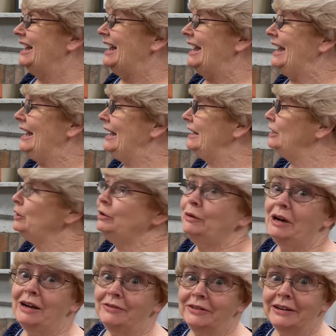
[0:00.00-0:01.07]
And
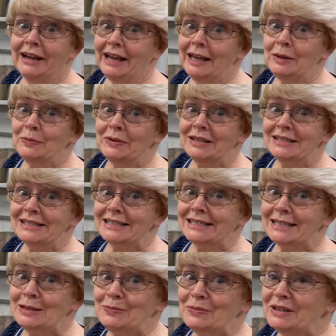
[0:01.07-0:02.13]
whoever had been
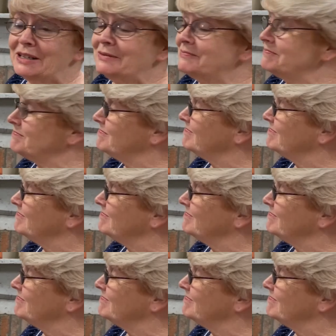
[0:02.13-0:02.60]
sleeping